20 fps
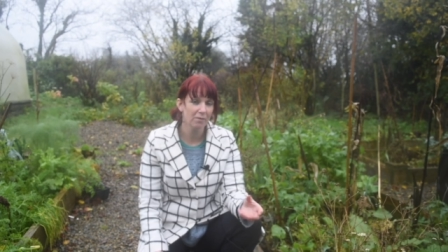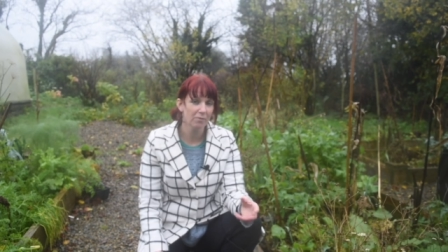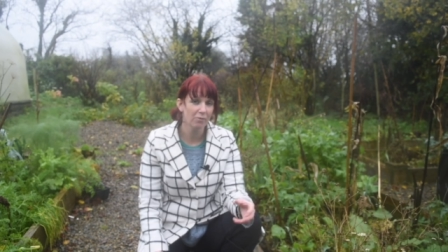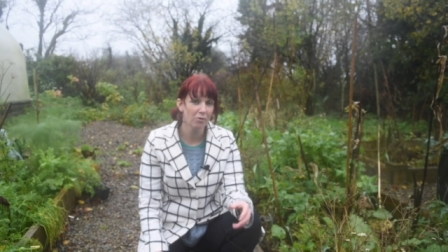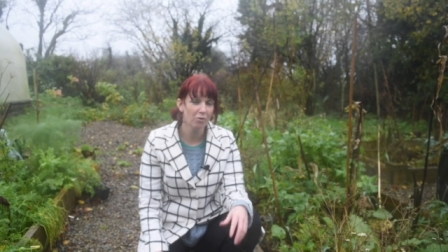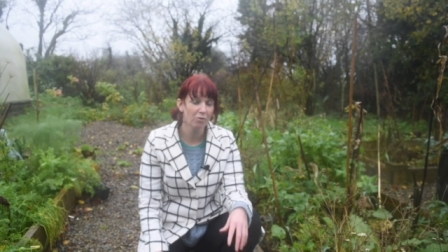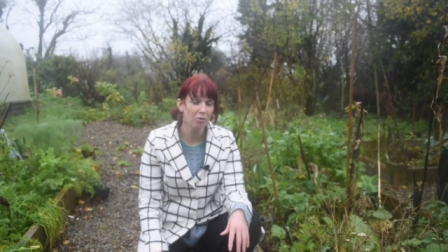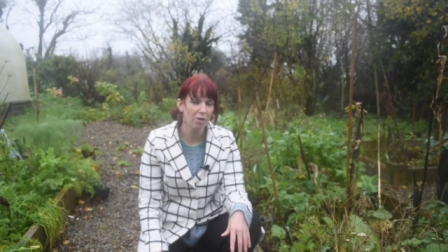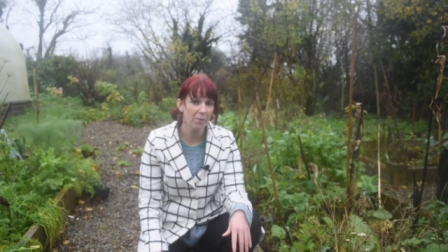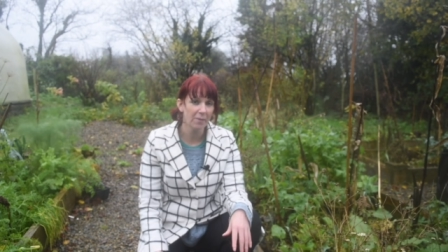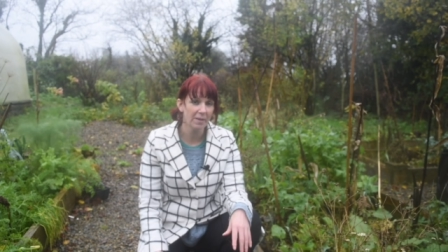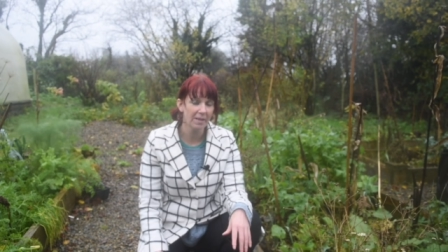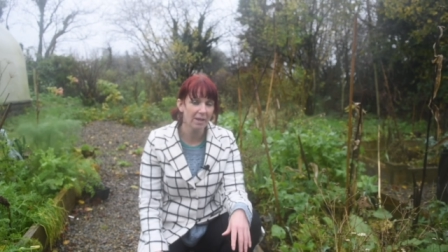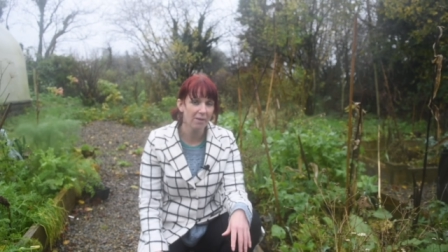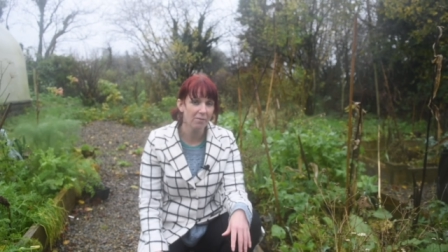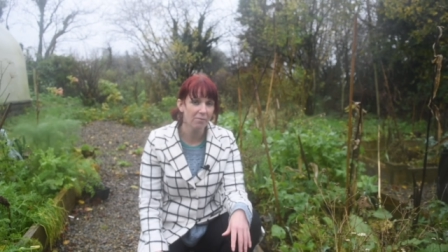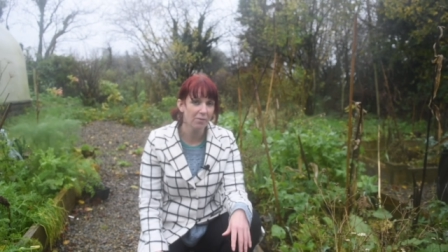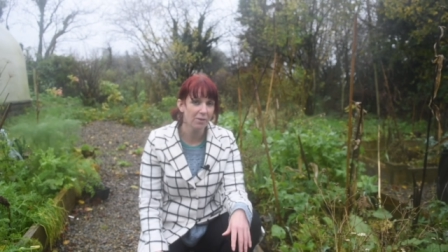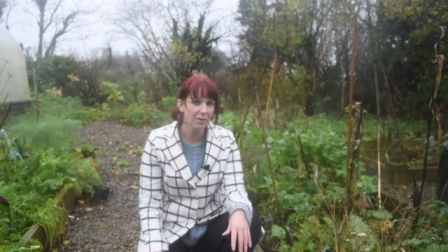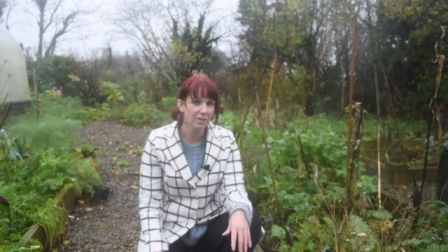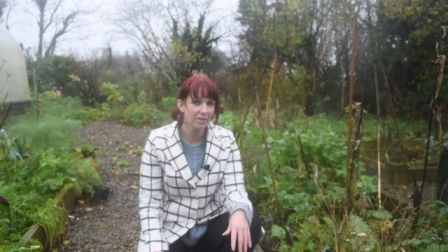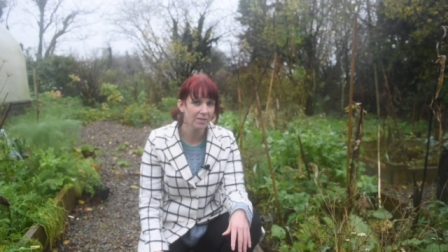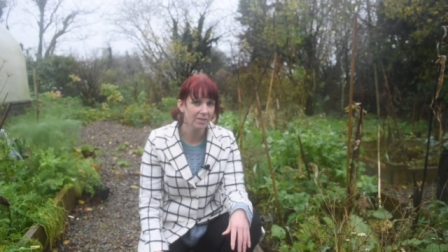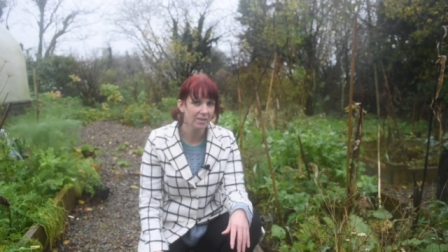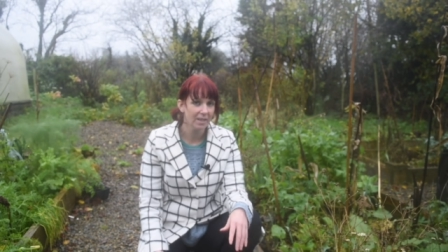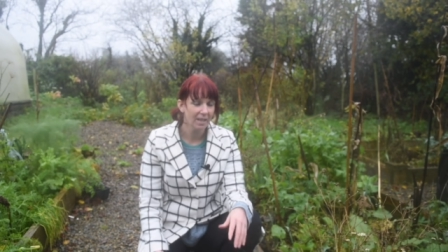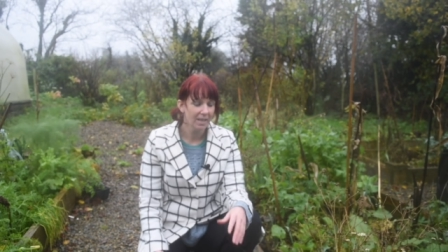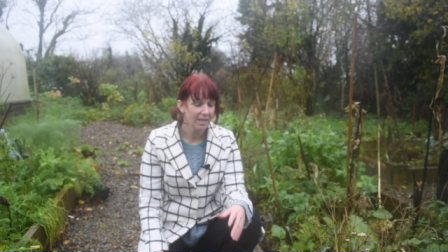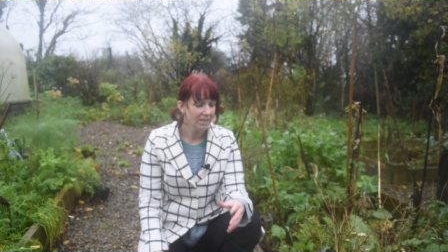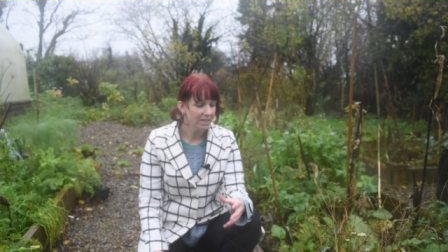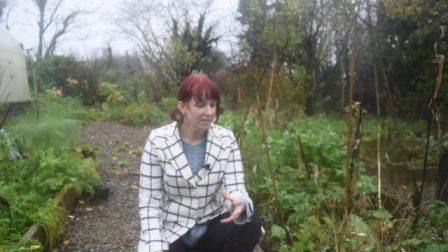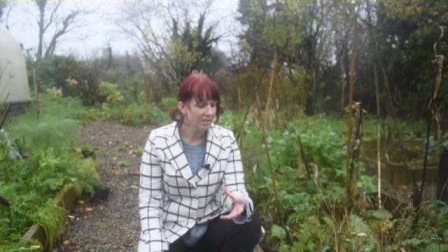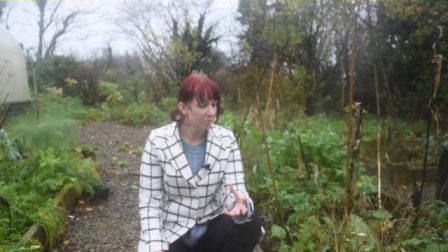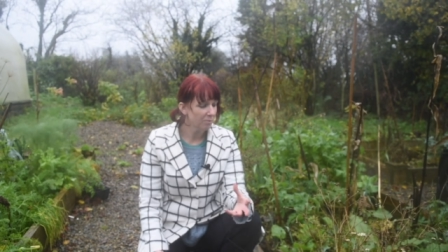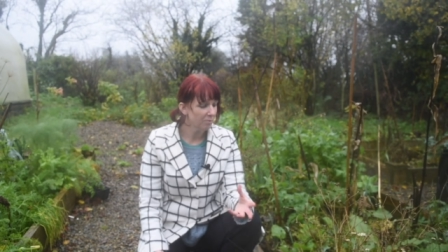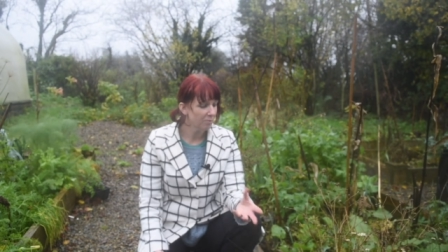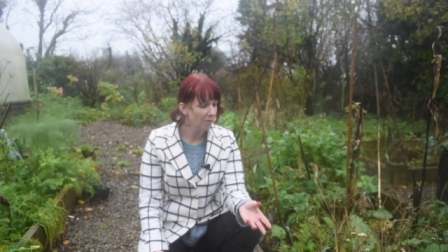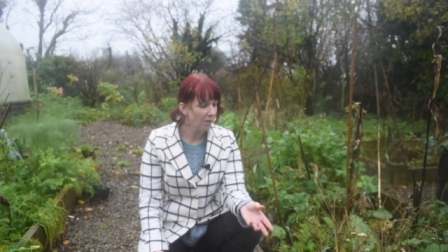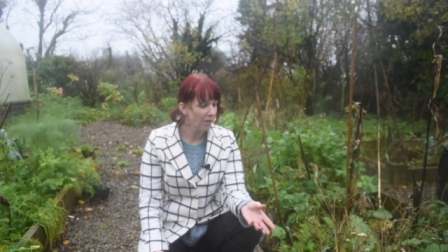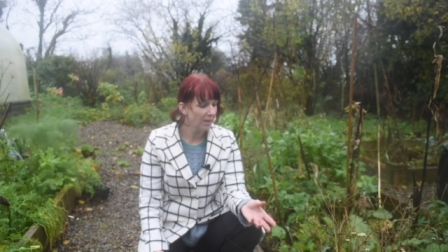of your growing efforts to
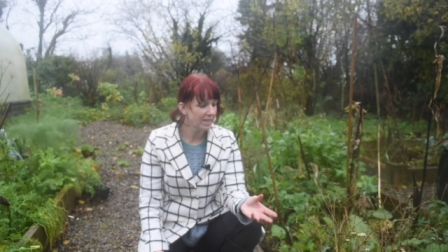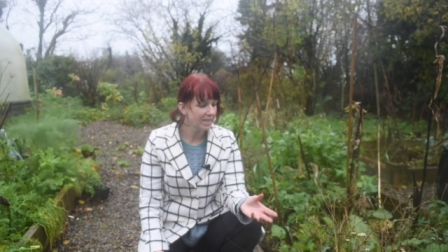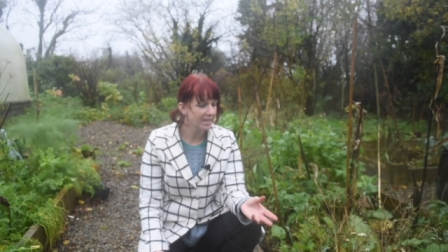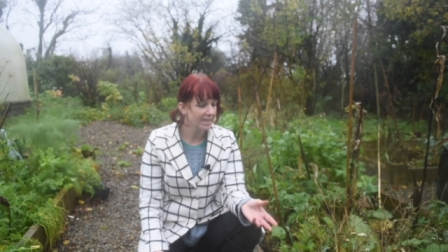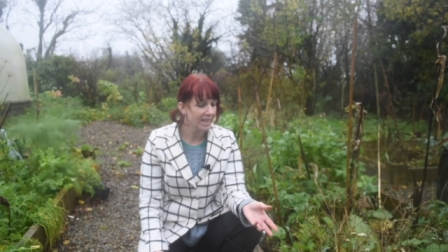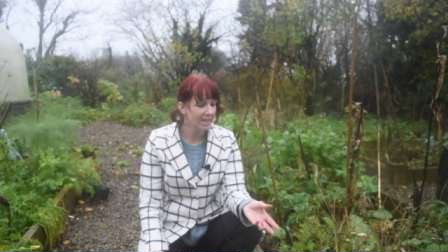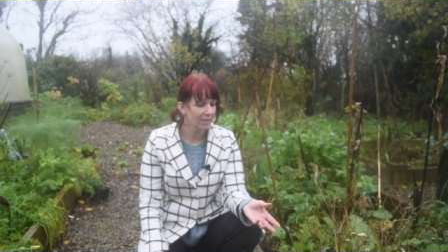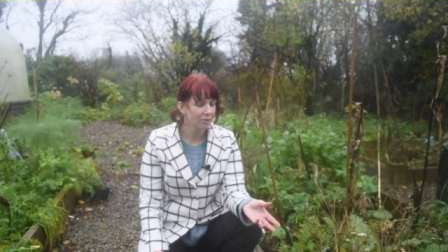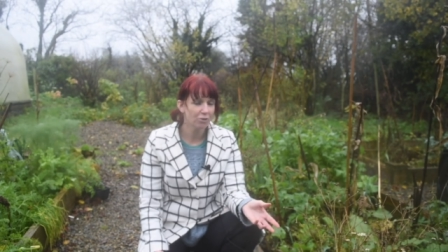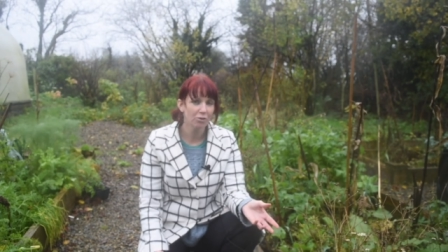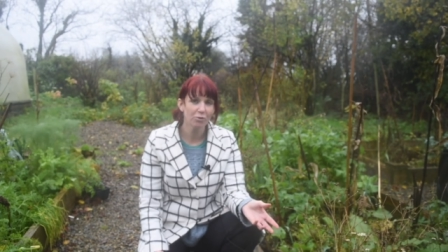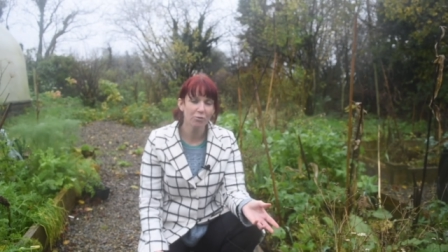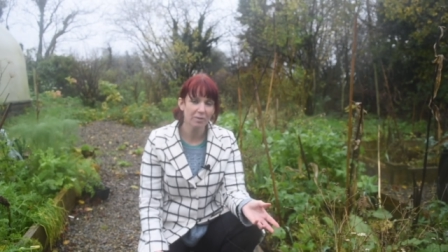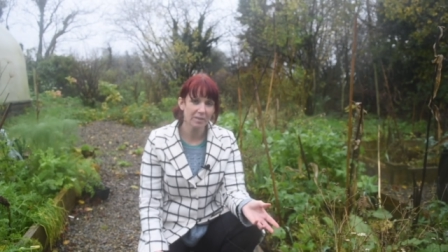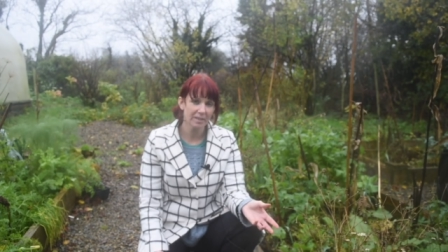provide natural